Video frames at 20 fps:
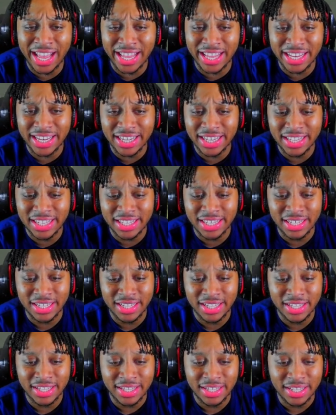That's caught
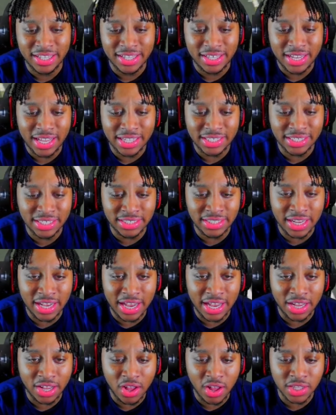at the 10-yard. That's a
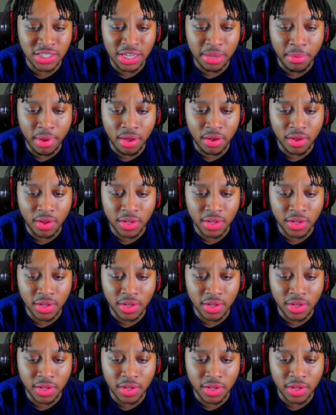dot. Call timeout.